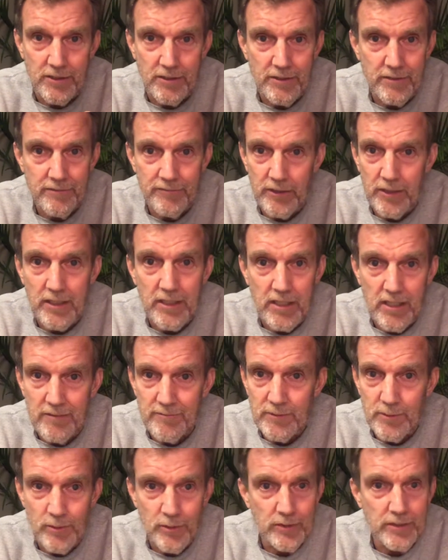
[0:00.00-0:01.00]
If you're not
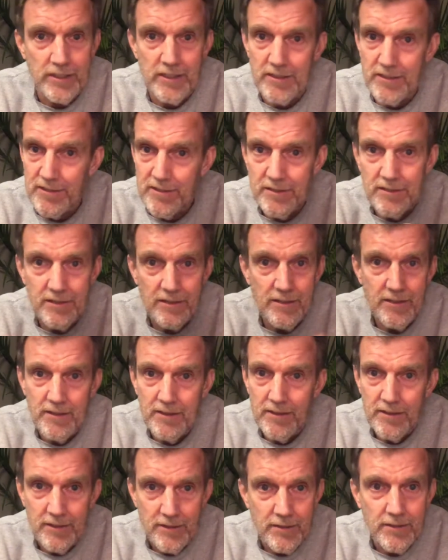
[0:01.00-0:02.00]
comfortable with this,
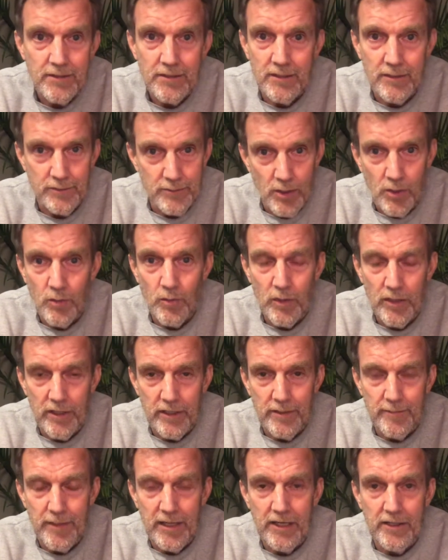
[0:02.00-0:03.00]
don't
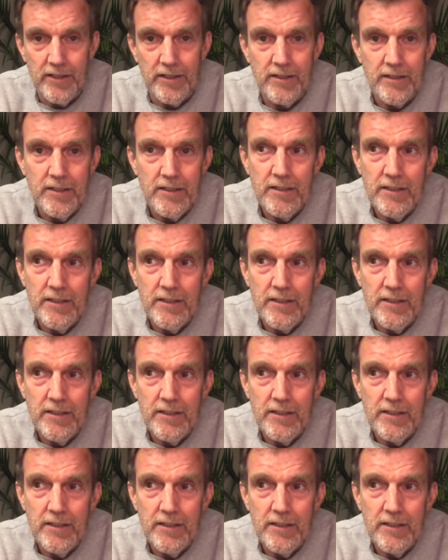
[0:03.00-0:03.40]
worry about it.